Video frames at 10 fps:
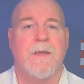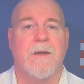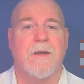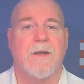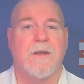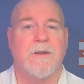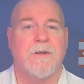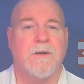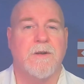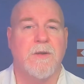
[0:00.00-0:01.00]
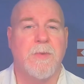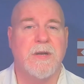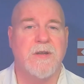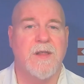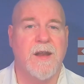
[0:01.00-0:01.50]
a little
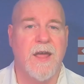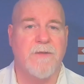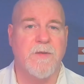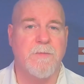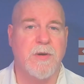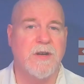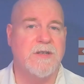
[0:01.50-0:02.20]
bit to the left of Bernie